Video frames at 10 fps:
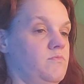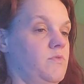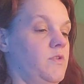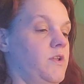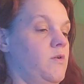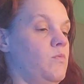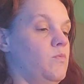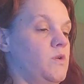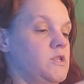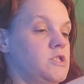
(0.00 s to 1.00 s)
really don't
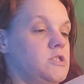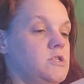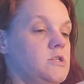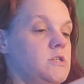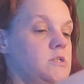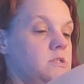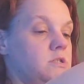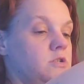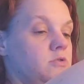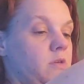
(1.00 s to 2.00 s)
wish
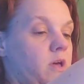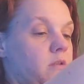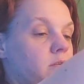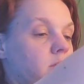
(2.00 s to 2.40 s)
to do that.